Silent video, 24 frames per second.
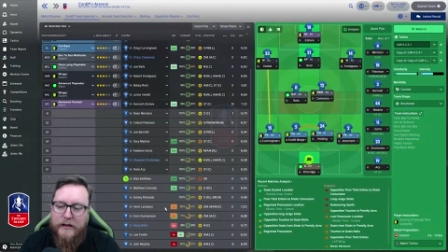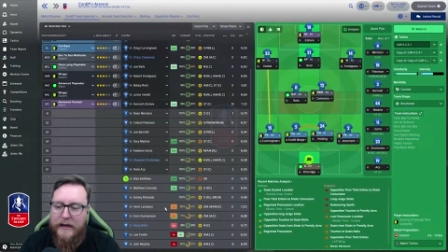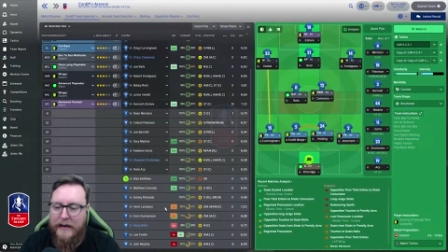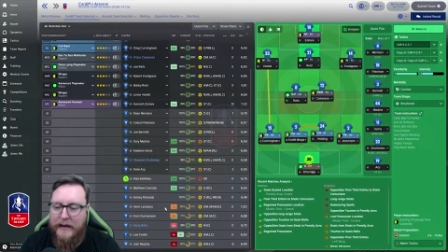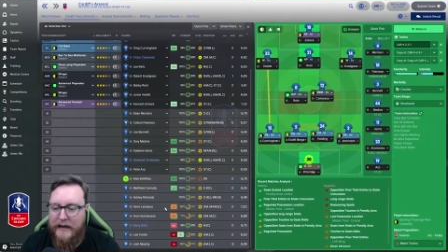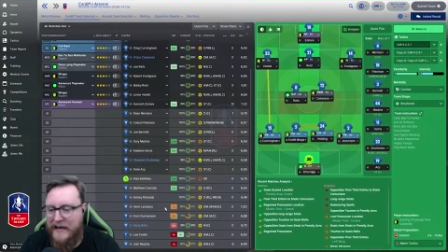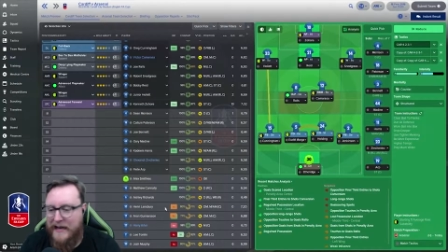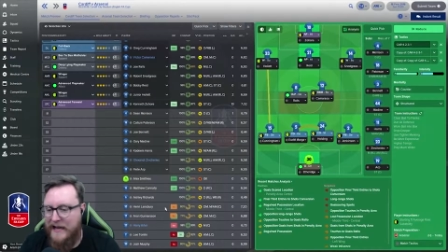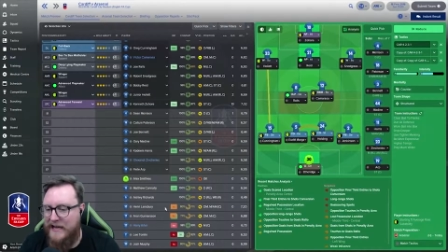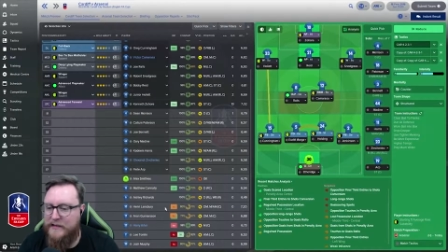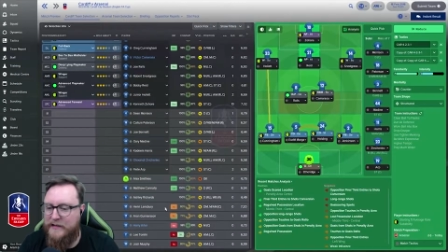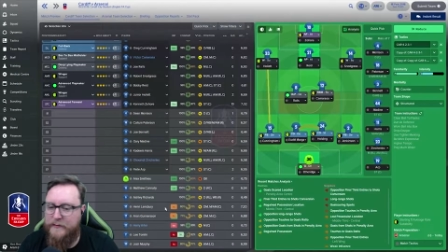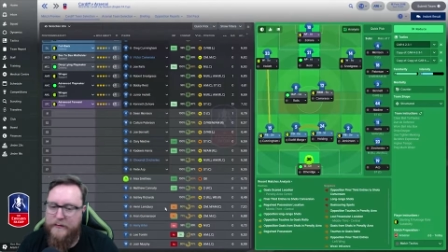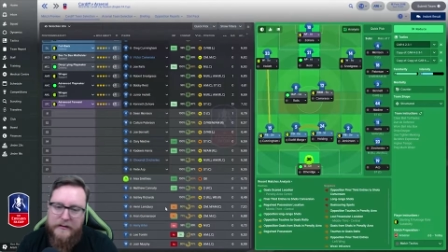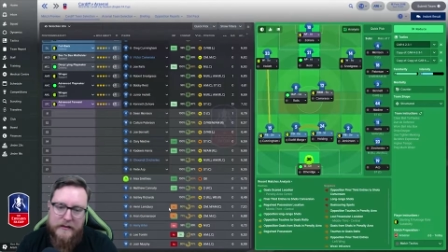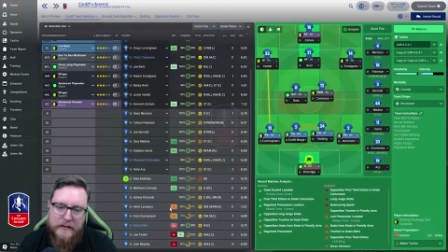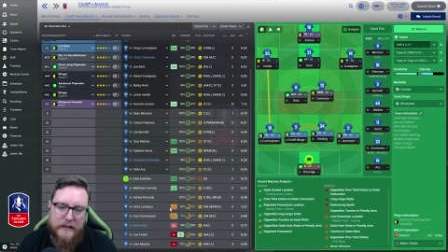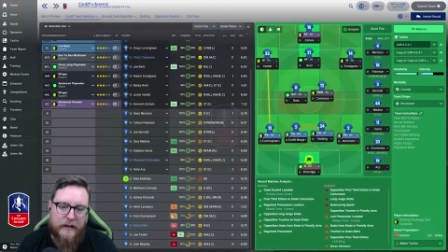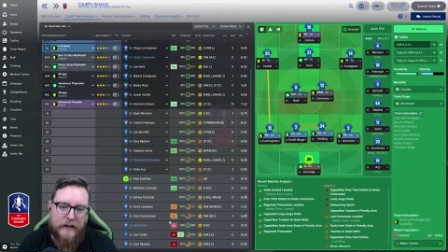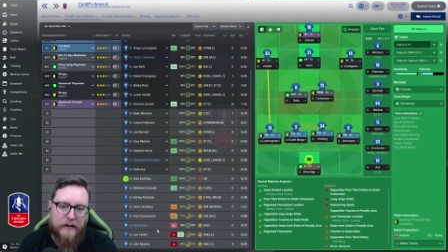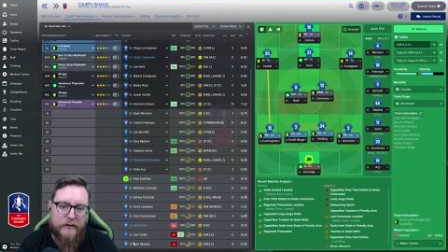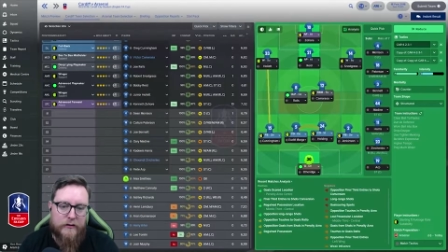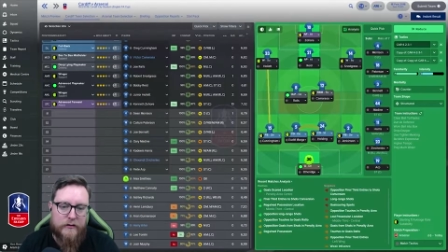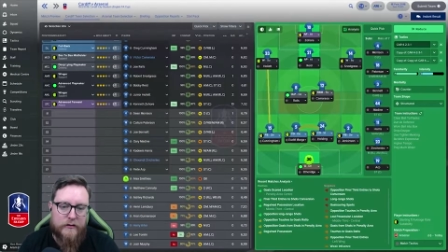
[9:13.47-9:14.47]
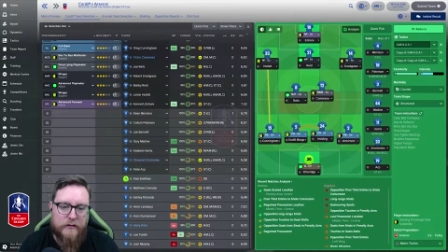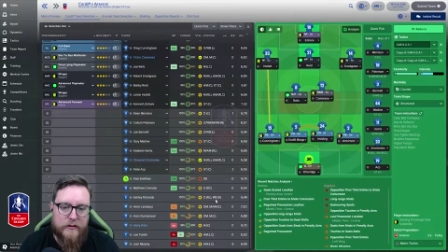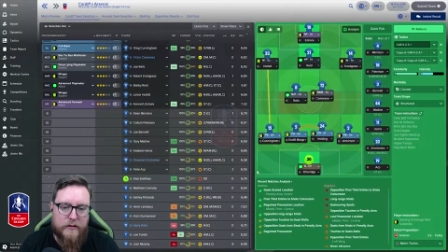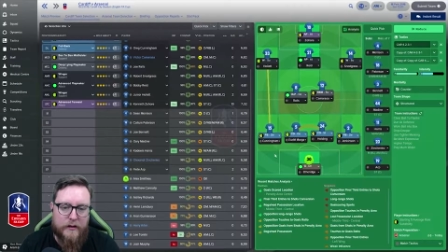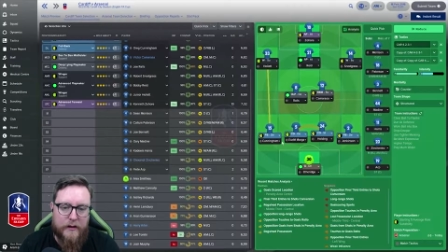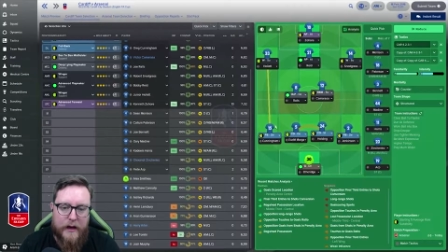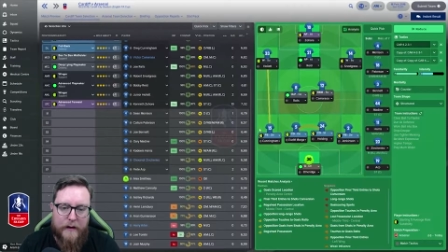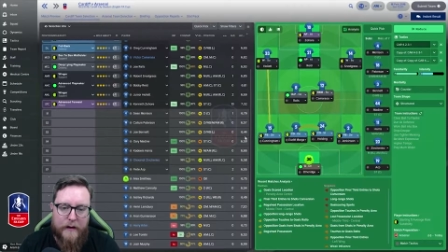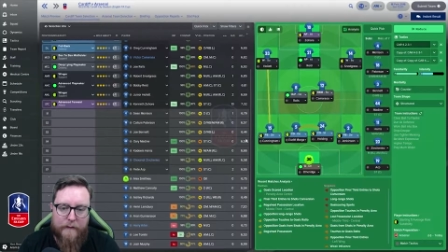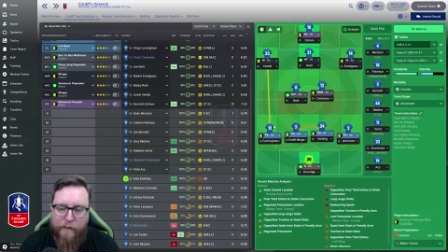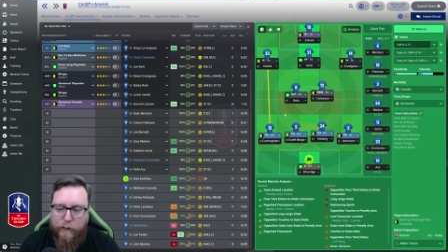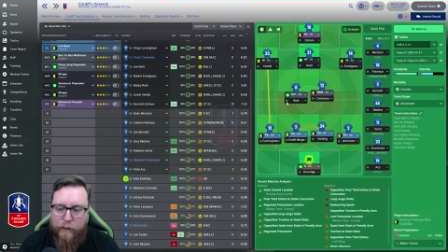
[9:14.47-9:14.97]
Lansbury's still injured. So
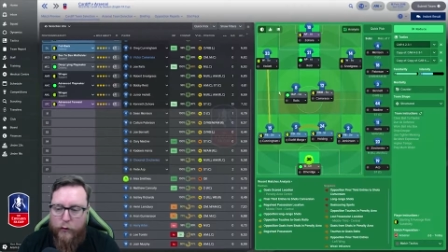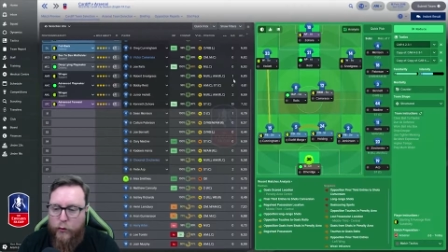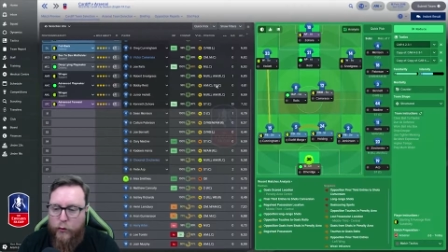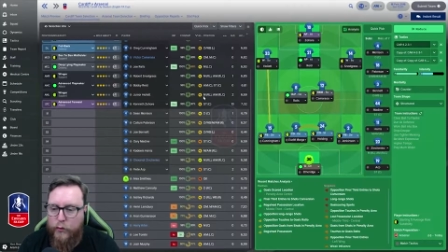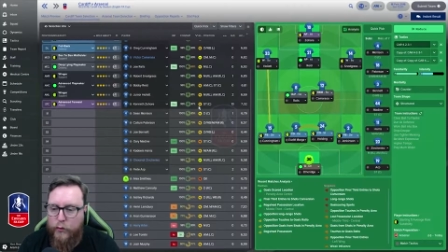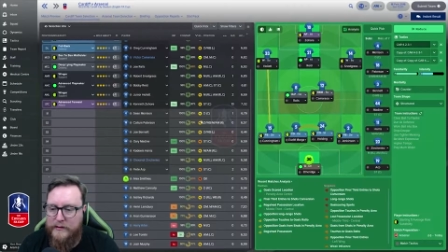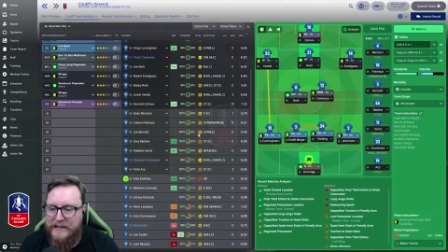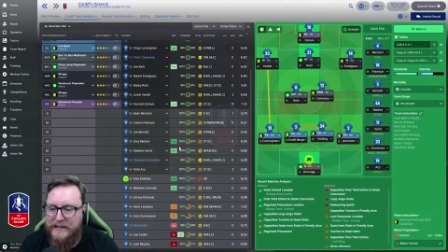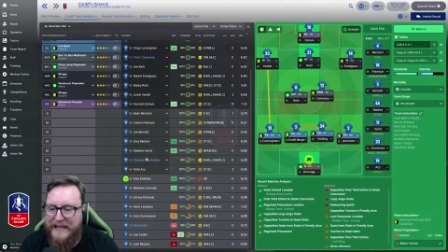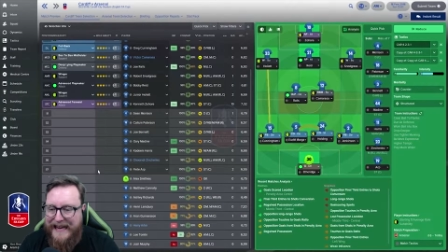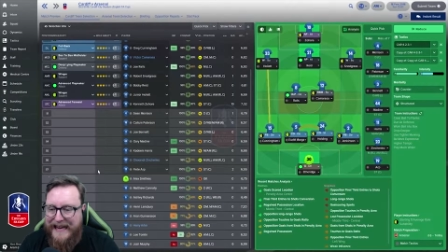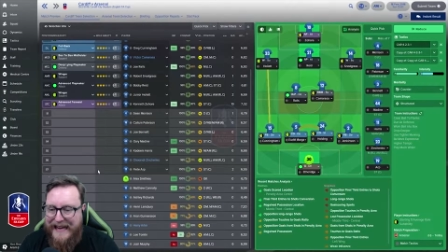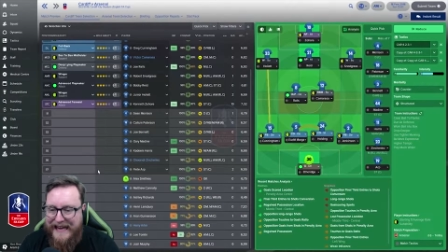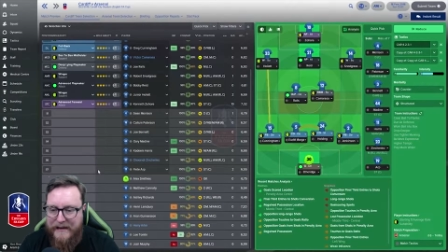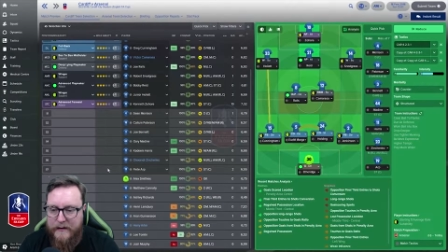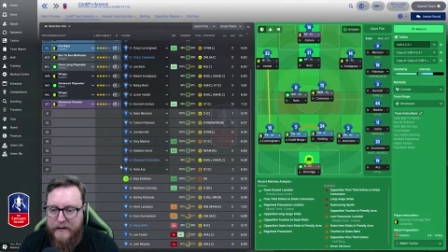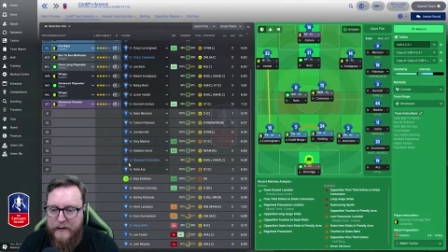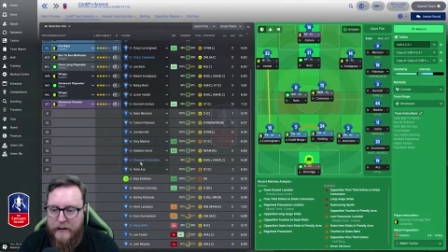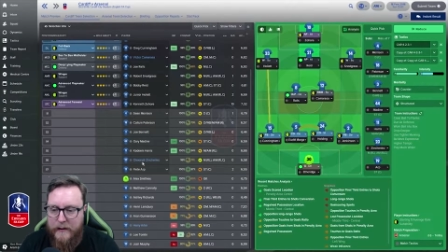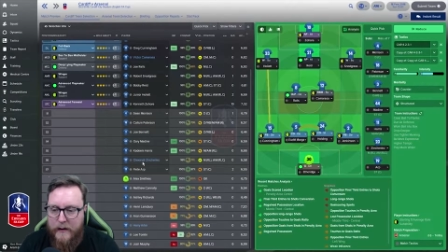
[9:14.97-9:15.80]
yeah, Rules in.